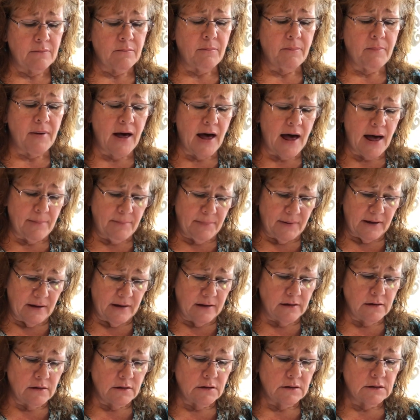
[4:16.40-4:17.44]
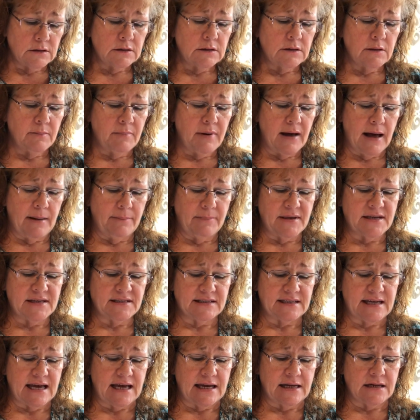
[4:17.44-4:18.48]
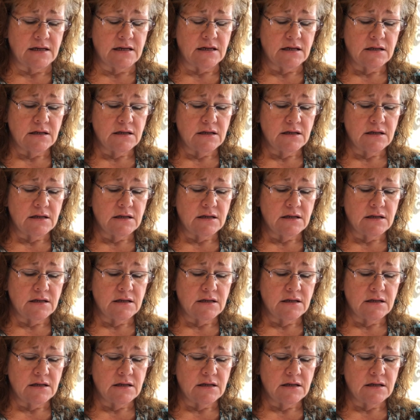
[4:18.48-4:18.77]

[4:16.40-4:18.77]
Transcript: "Papa," Poppy said,